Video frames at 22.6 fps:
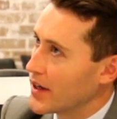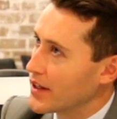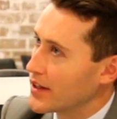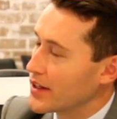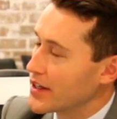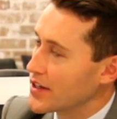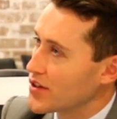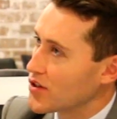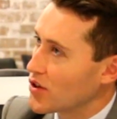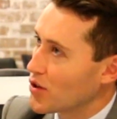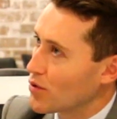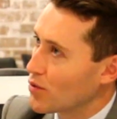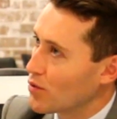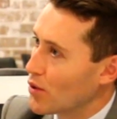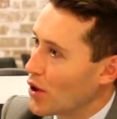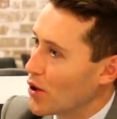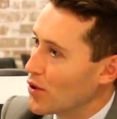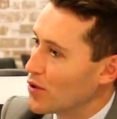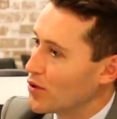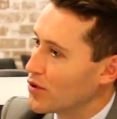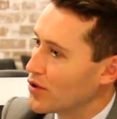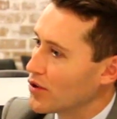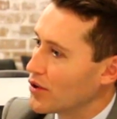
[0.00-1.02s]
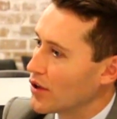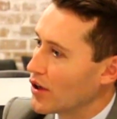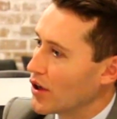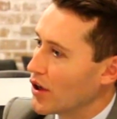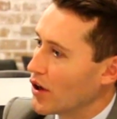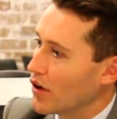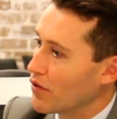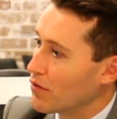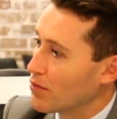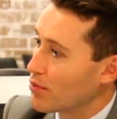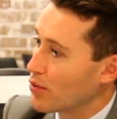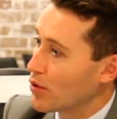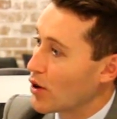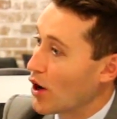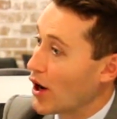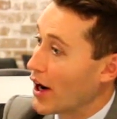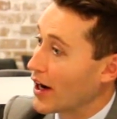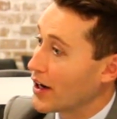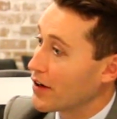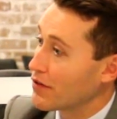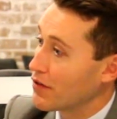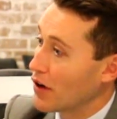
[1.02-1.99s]
this growth of
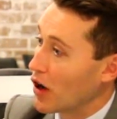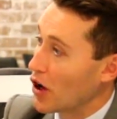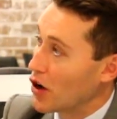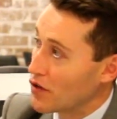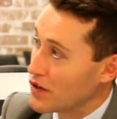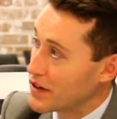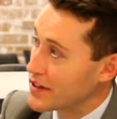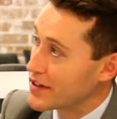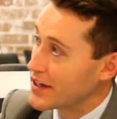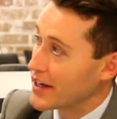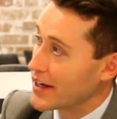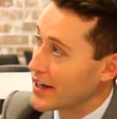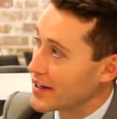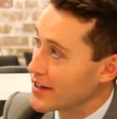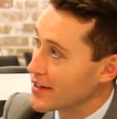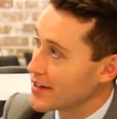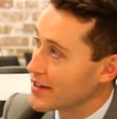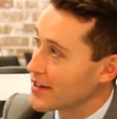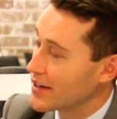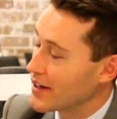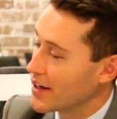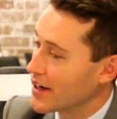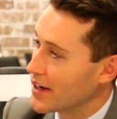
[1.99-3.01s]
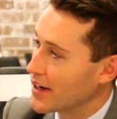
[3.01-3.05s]
product for overseas.